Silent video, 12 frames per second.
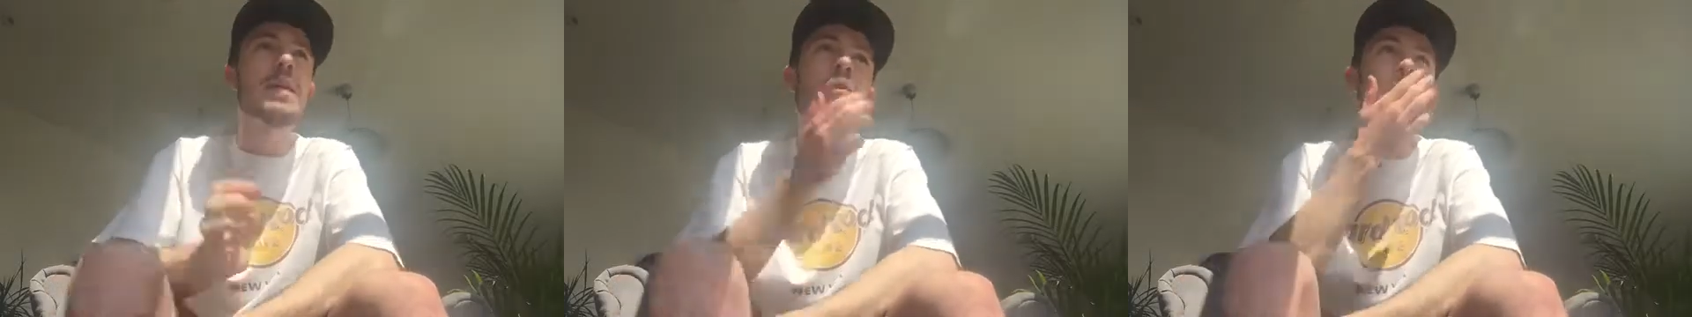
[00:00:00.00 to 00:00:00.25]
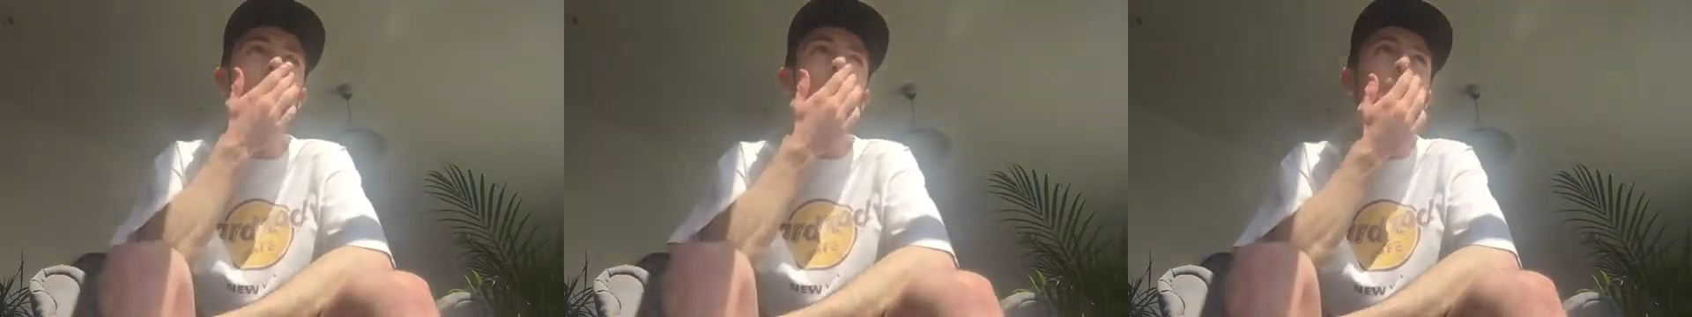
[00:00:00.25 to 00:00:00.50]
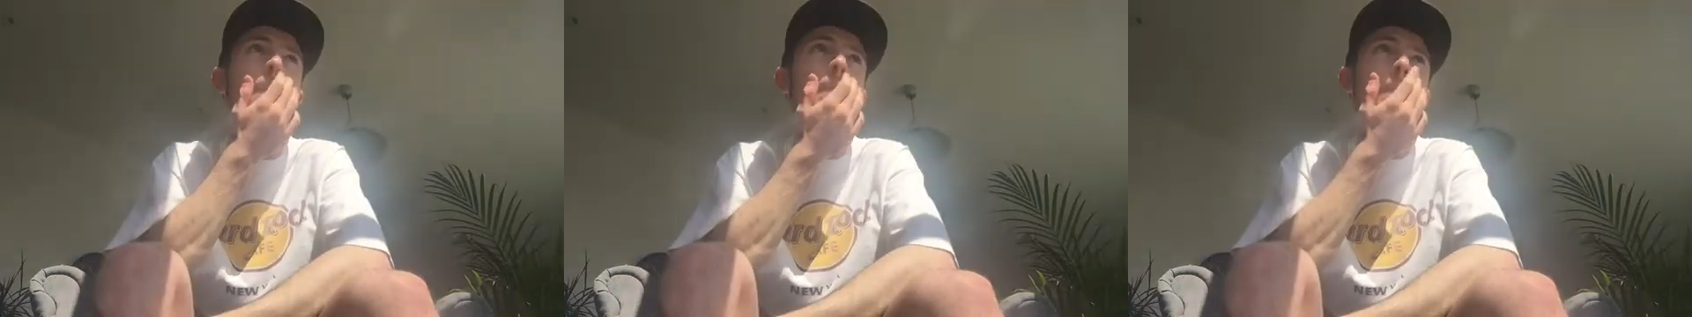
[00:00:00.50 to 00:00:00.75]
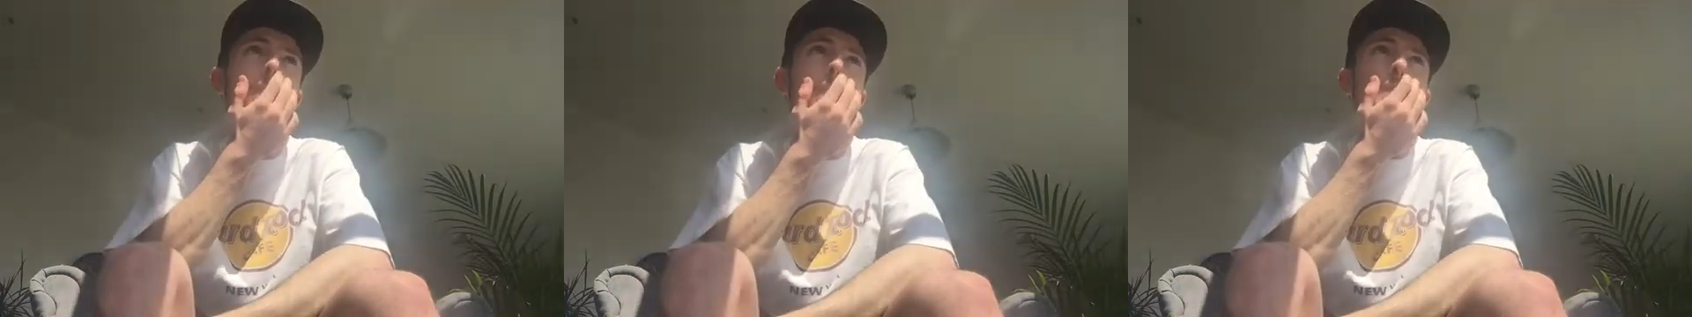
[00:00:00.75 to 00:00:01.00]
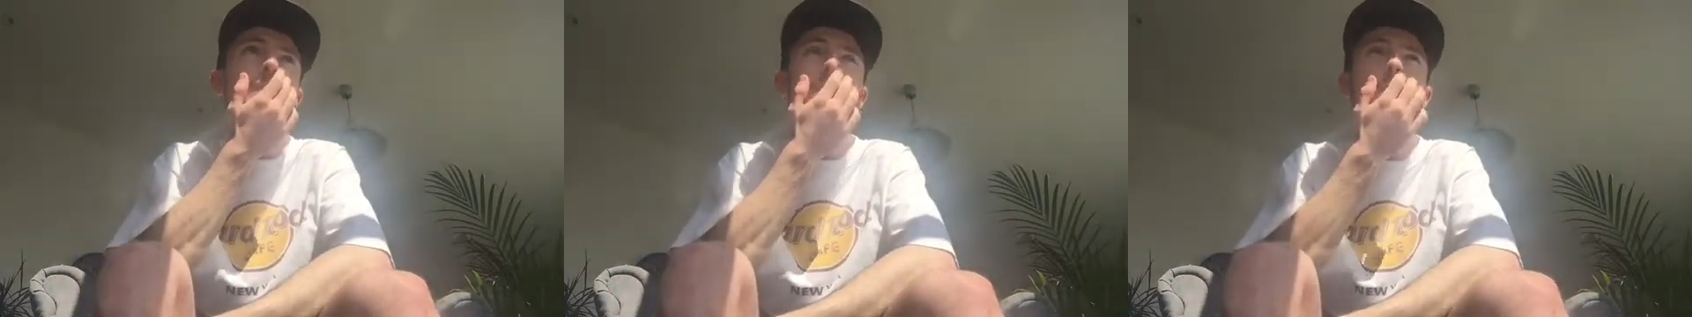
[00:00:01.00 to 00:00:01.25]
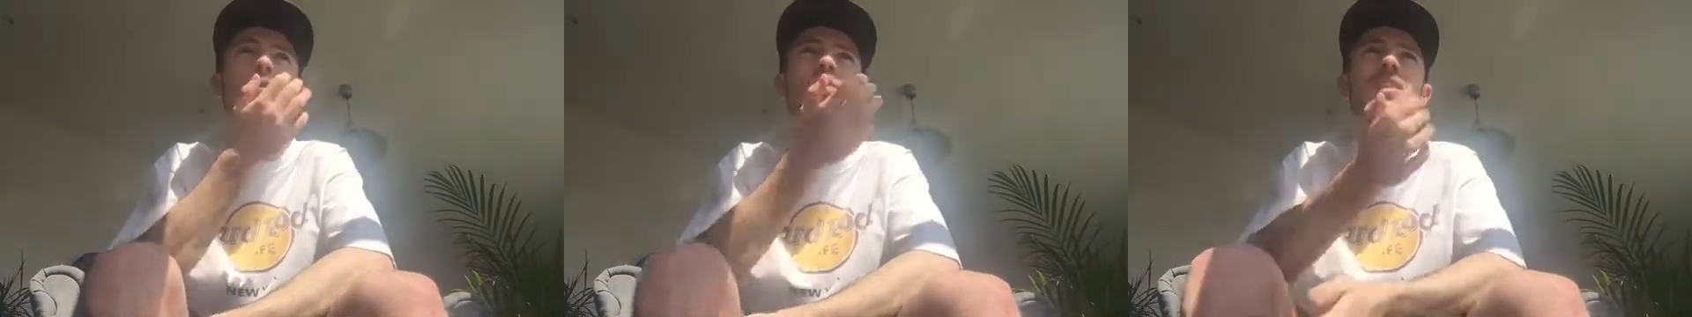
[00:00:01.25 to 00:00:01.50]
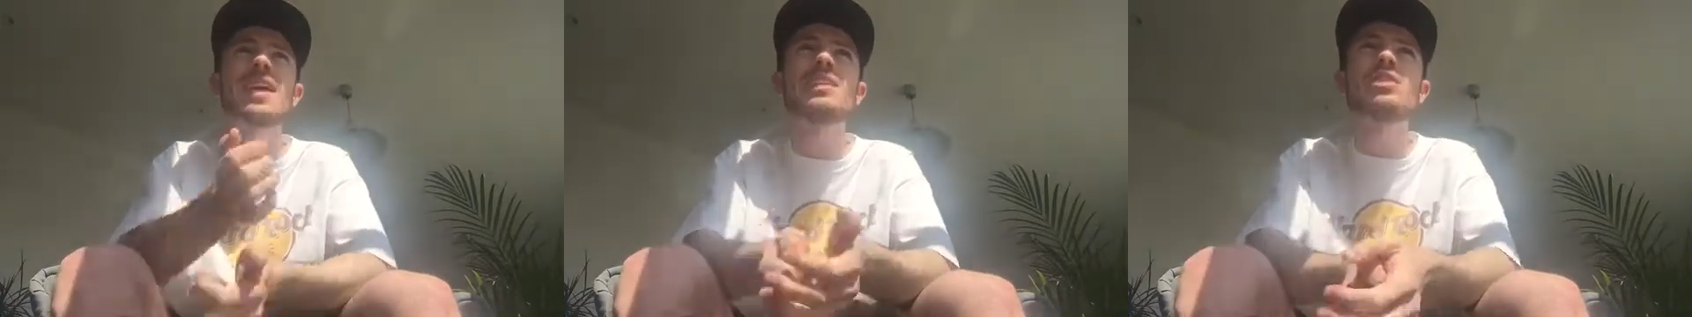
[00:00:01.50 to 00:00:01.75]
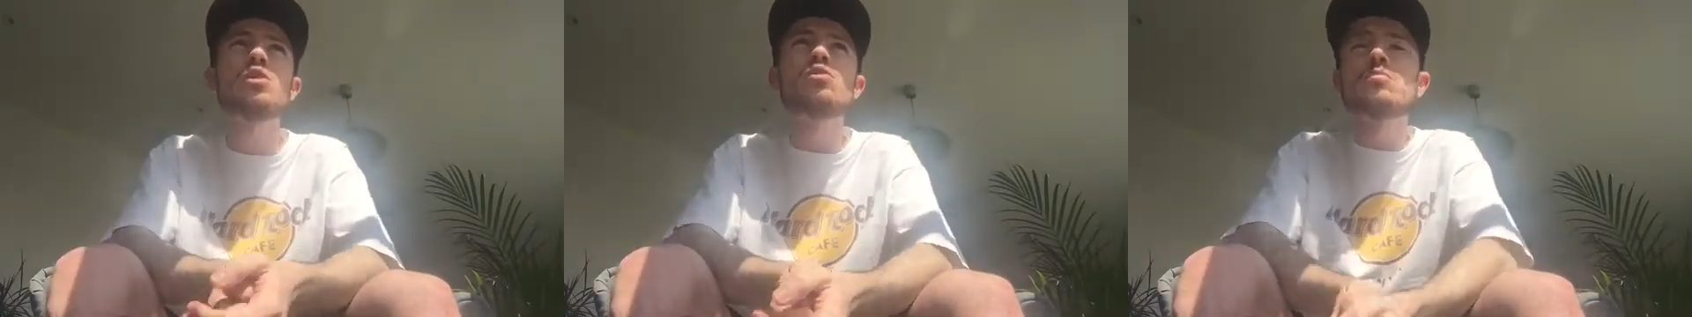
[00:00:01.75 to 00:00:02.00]
Now, something that we
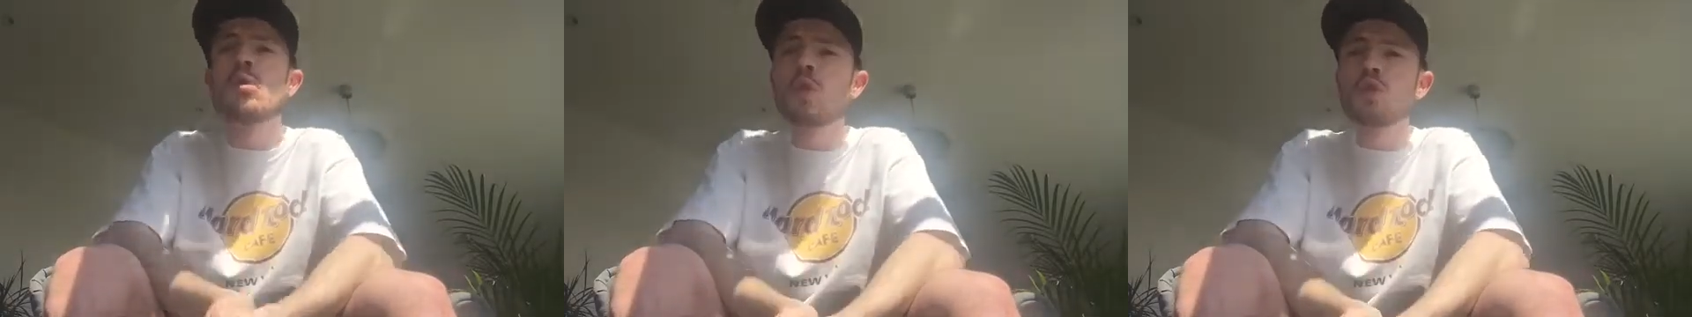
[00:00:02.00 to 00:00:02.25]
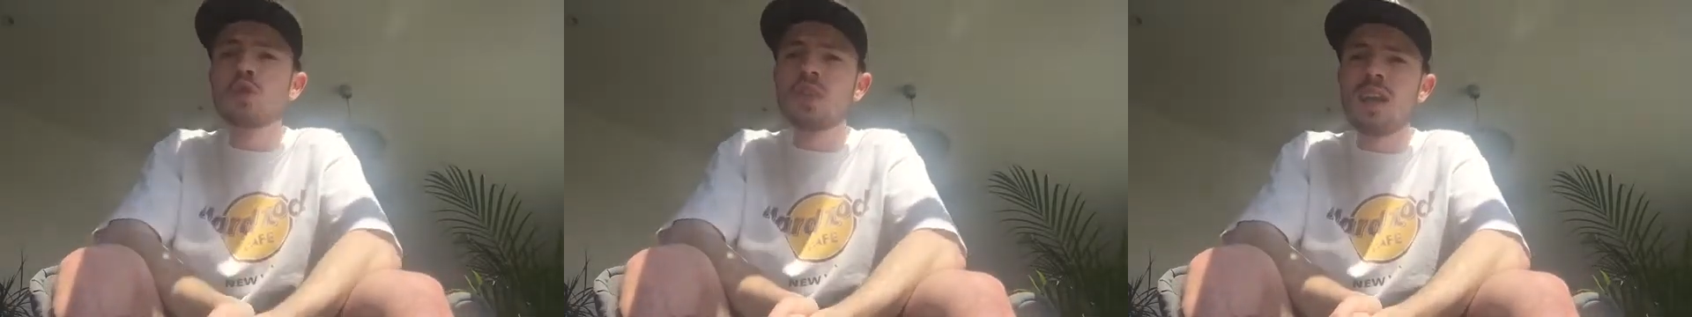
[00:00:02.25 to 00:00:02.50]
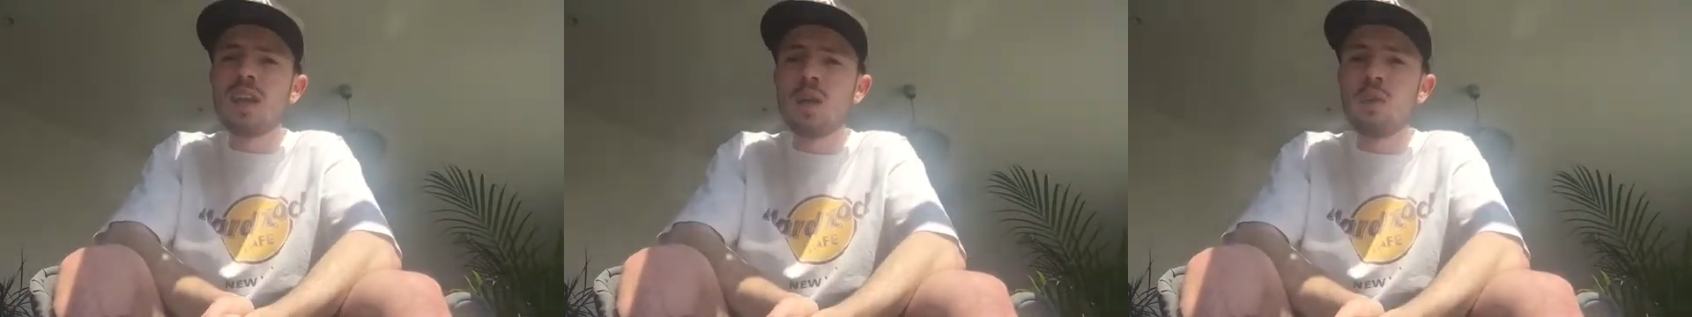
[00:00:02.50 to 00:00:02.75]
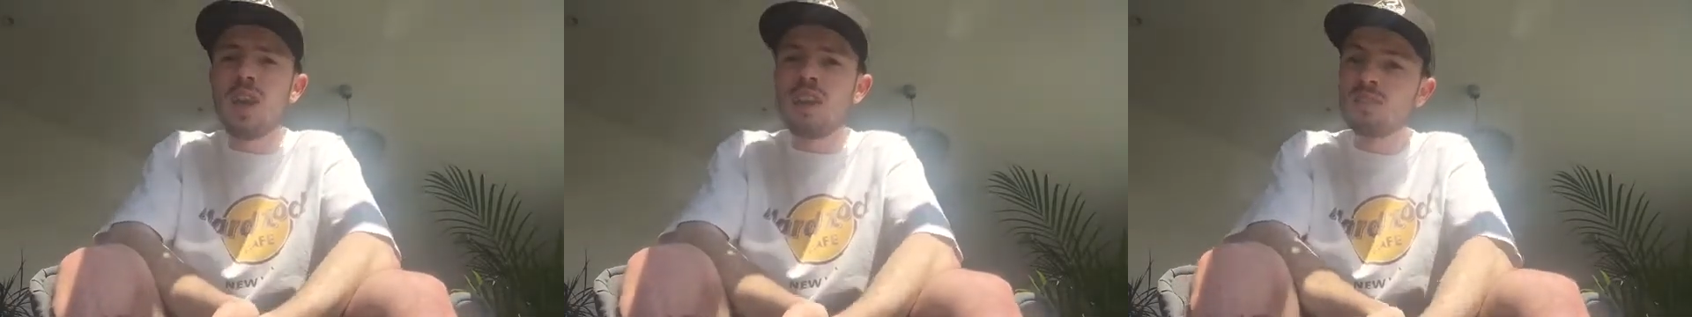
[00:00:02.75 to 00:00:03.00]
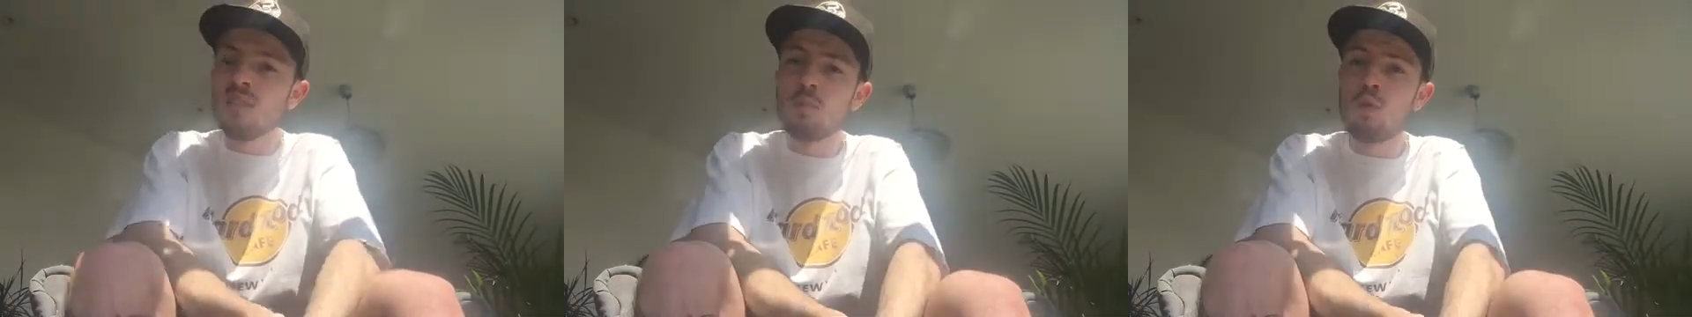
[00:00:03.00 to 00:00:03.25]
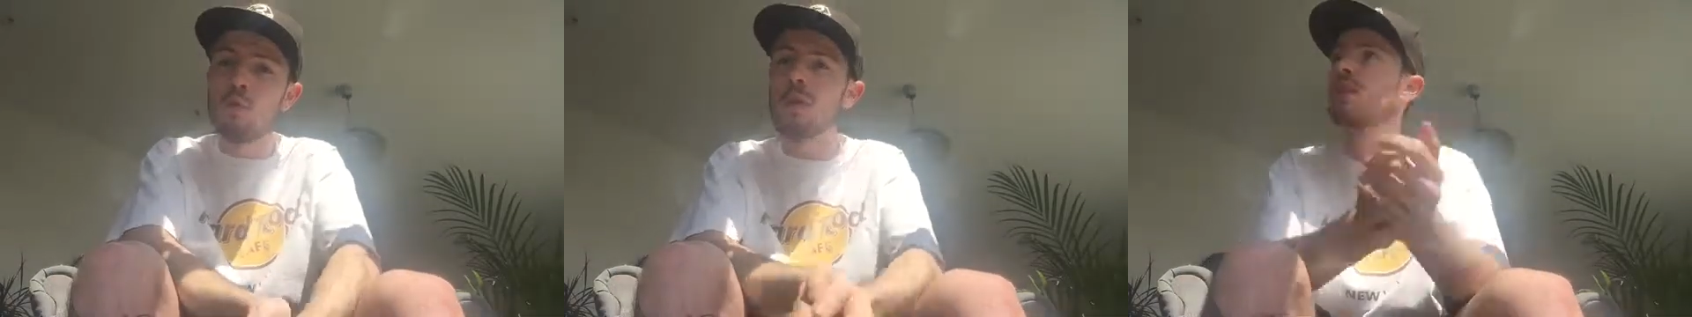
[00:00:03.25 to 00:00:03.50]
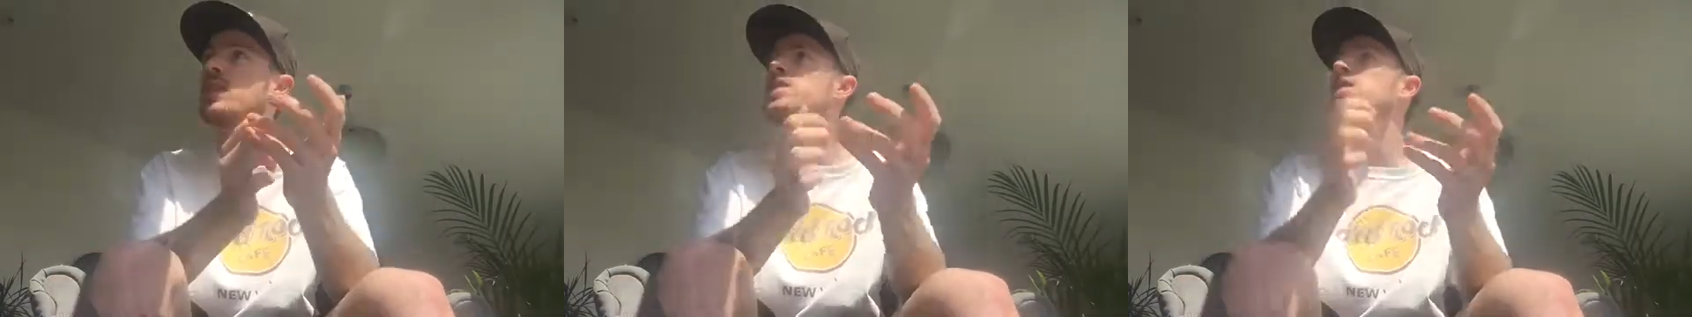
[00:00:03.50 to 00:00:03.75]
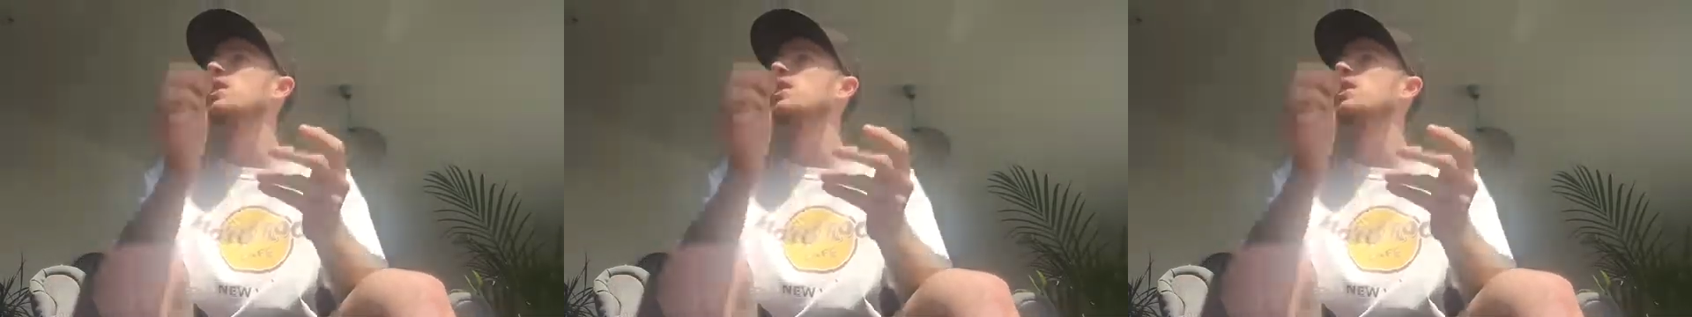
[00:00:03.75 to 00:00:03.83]
tend to use most in our lives at the moment is